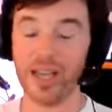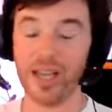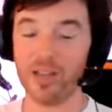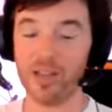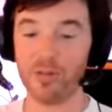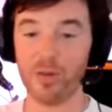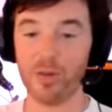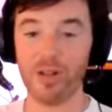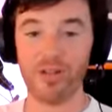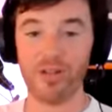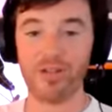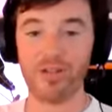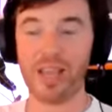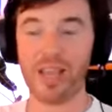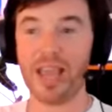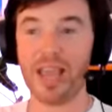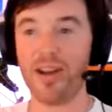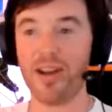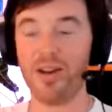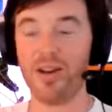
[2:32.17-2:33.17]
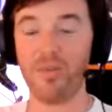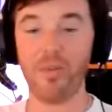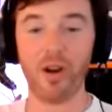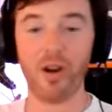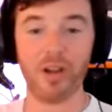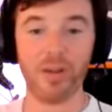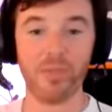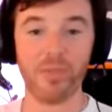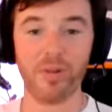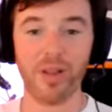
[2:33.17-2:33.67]
as well as they added a
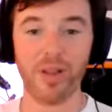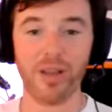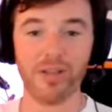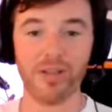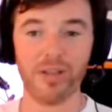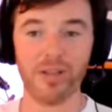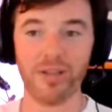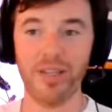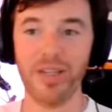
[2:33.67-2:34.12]
marketplace